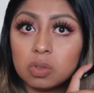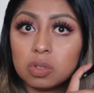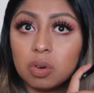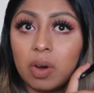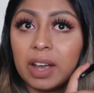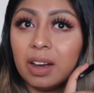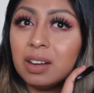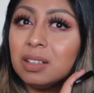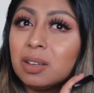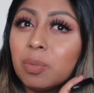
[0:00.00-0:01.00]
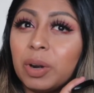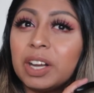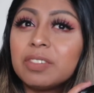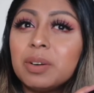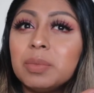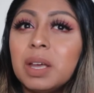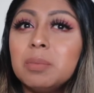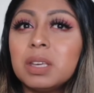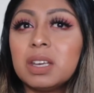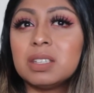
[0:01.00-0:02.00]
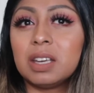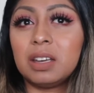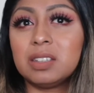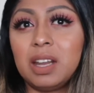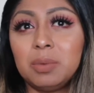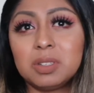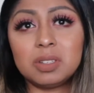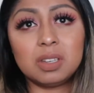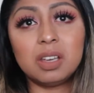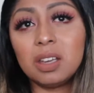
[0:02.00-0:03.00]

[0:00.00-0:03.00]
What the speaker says: So I got a little break from them because like I said, it was,